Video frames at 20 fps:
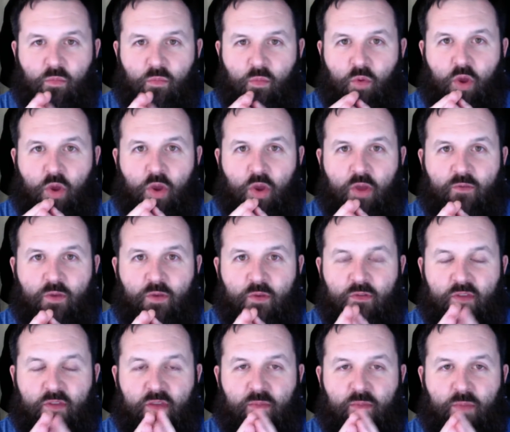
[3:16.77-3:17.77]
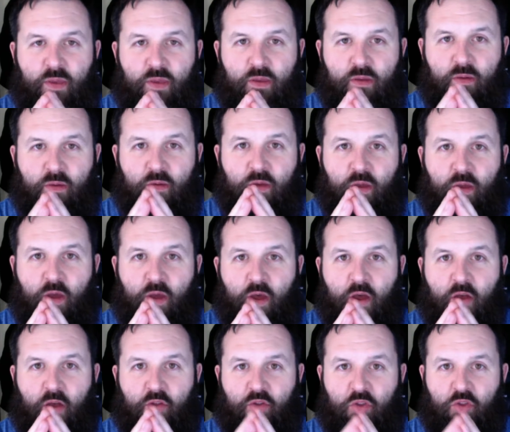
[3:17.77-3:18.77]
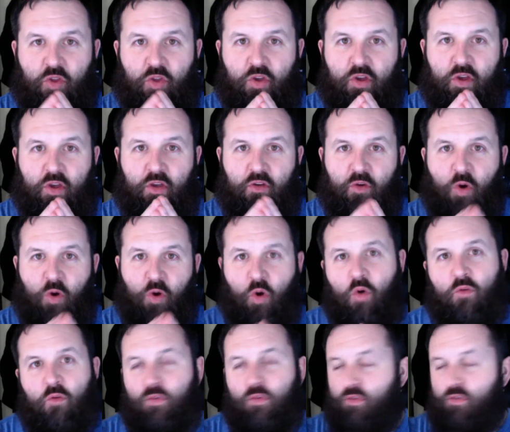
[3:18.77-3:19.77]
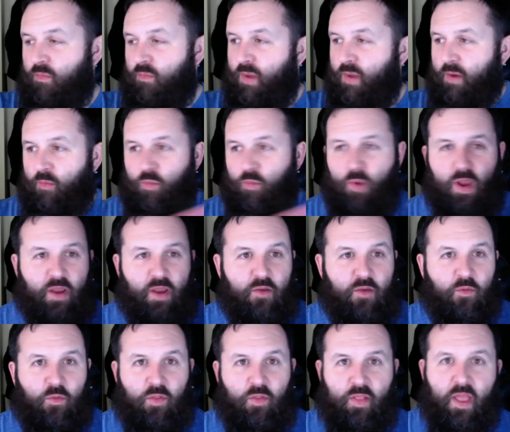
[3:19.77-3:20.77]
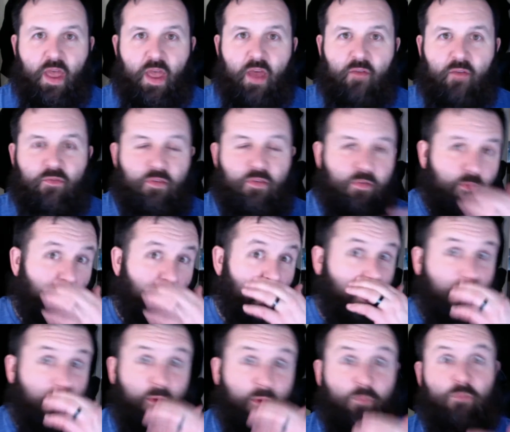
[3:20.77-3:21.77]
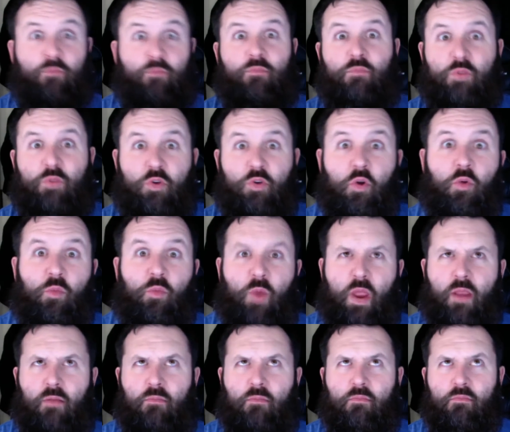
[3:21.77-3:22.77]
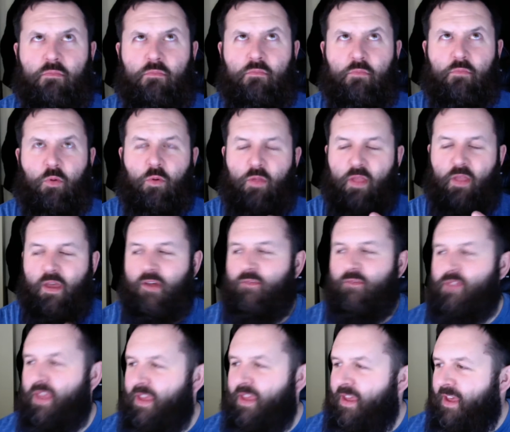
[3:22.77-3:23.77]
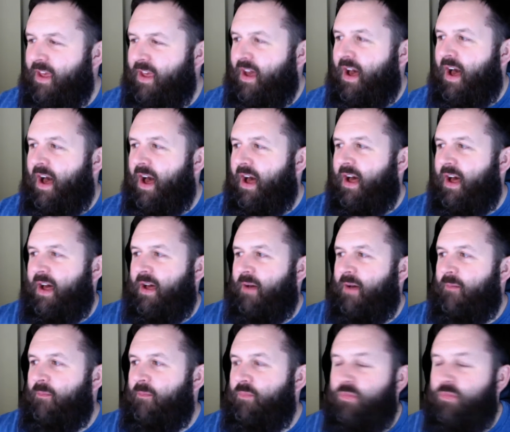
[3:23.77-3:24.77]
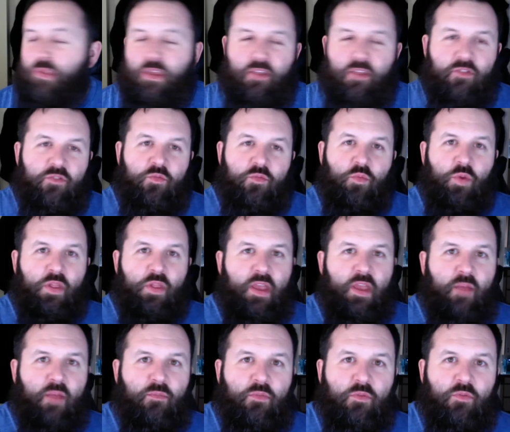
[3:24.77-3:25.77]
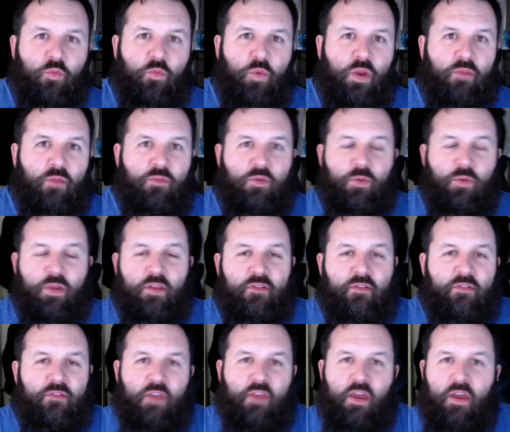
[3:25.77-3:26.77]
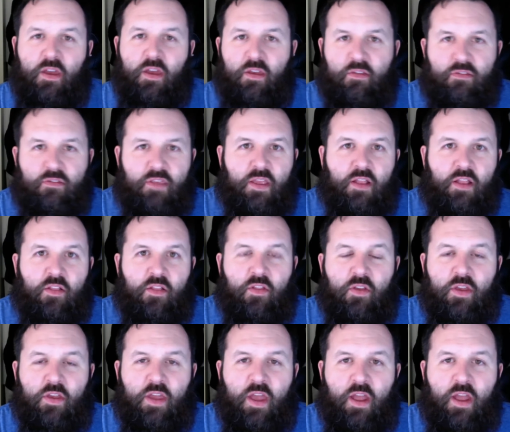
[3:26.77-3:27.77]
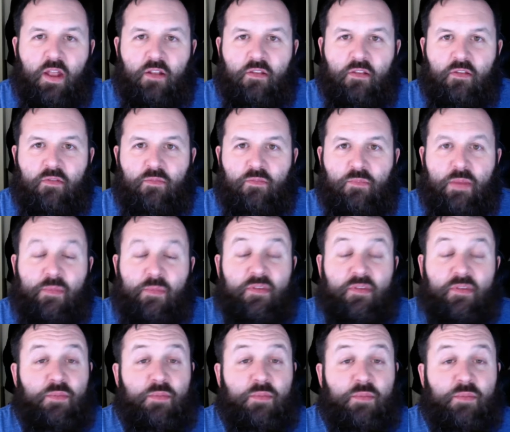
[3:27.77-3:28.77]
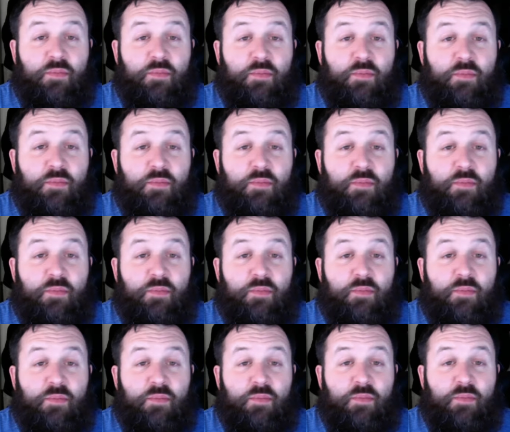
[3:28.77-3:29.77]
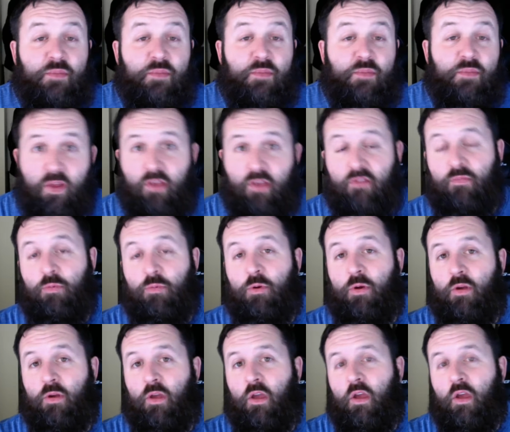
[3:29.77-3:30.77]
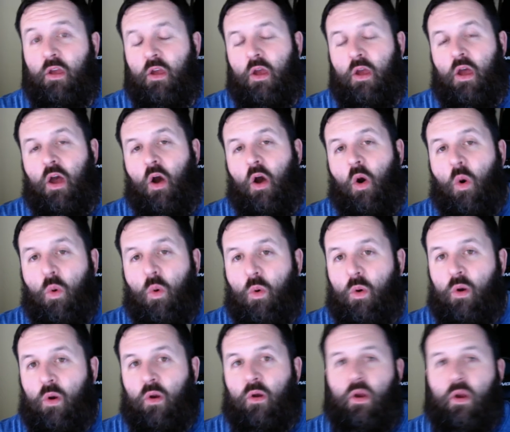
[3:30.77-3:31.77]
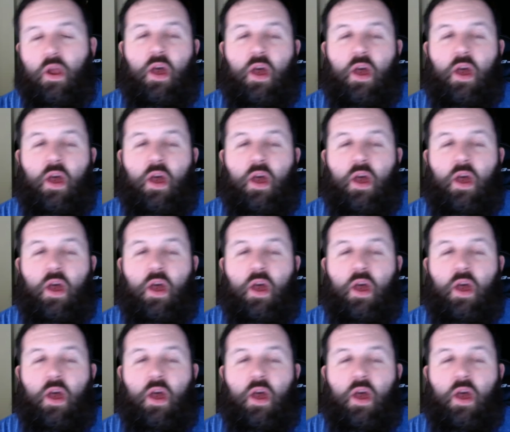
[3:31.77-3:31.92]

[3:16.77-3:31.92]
if you see me look over to my right or left, or your right or left, it's really, what I'm doing is taking a look at maybe some comments that came in via Facebook, or